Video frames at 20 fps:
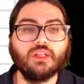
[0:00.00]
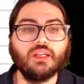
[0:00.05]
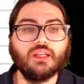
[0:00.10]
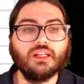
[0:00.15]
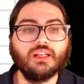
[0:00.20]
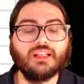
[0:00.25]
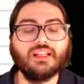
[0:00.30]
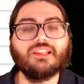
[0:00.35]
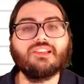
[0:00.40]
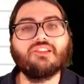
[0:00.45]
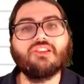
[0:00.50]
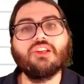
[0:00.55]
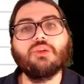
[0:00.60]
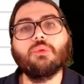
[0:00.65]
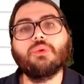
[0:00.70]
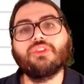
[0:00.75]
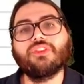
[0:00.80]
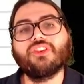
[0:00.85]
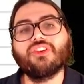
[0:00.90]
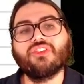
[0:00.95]
Let's see
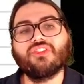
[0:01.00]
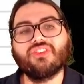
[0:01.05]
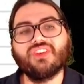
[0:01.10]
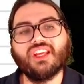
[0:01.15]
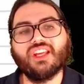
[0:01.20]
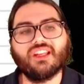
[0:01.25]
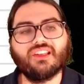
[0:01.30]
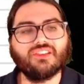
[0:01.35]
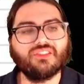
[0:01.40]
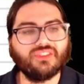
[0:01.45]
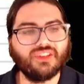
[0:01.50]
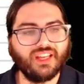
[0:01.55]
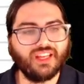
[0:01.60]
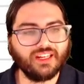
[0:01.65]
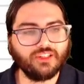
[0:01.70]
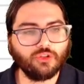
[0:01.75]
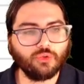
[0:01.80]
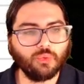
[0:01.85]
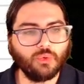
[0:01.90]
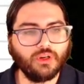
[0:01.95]
what this says.
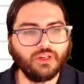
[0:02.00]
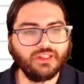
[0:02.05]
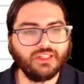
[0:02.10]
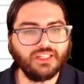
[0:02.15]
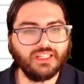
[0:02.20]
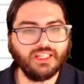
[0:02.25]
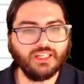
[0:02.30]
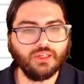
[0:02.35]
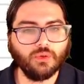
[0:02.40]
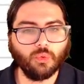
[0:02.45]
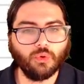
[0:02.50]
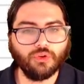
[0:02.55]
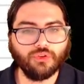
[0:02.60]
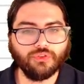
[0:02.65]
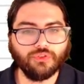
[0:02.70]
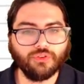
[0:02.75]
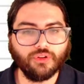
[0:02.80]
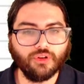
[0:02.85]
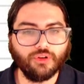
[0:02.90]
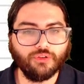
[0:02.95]
x1
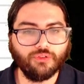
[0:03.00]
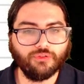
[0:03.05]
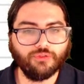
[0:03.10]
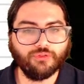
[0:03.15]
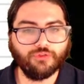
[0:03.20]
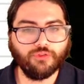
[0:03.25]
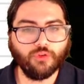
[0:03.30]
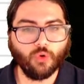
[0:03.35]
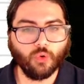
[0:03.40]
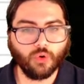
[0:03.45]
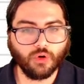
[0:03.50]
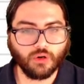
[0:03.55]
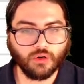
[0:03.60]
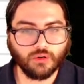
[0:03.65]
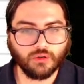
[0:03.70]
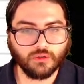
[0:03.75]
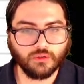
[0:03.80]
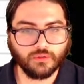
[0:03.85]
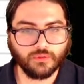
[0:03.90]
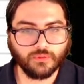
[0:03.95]
equals
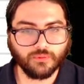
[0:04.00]
4.